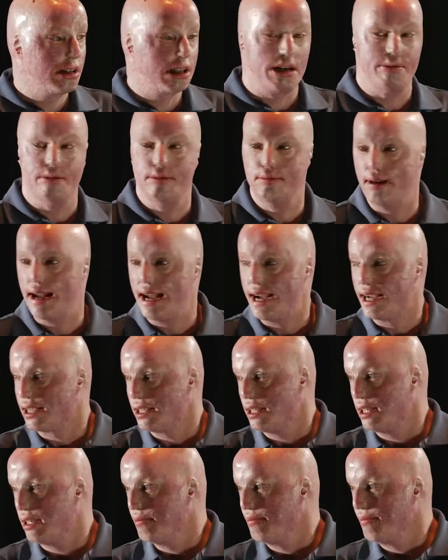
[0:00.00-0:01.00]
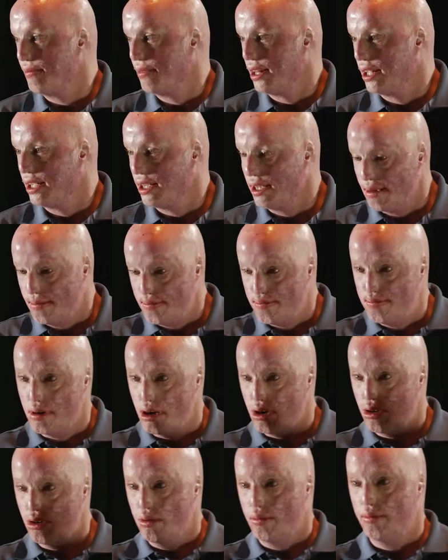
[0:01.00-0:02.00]
coming back up,
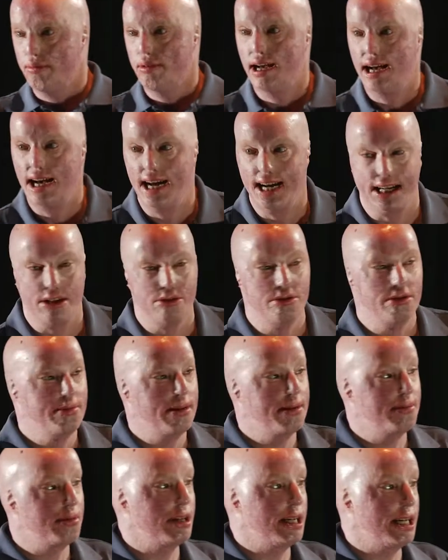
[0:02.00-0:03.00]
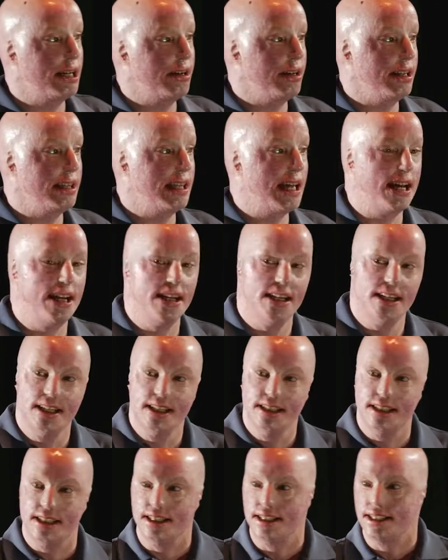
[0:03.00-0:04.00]
boom. I can remember hearing that
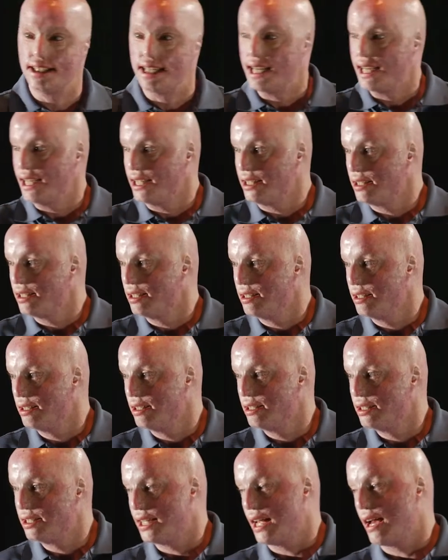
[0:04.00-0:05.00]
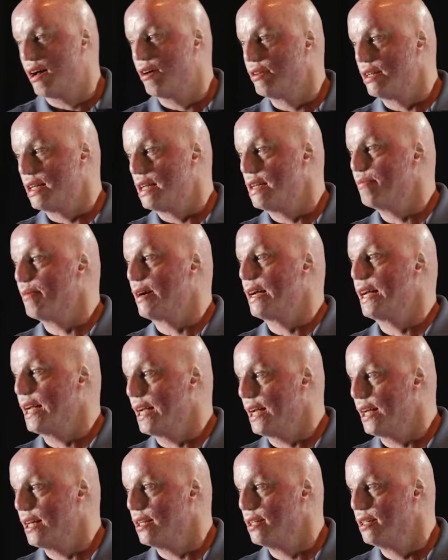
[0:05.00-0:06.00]
distinct sound in my
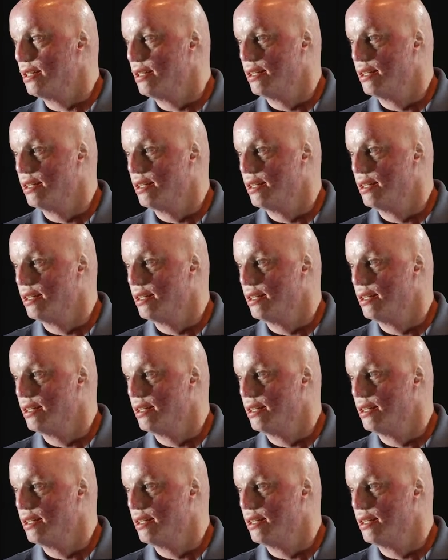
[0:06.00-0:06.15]
head.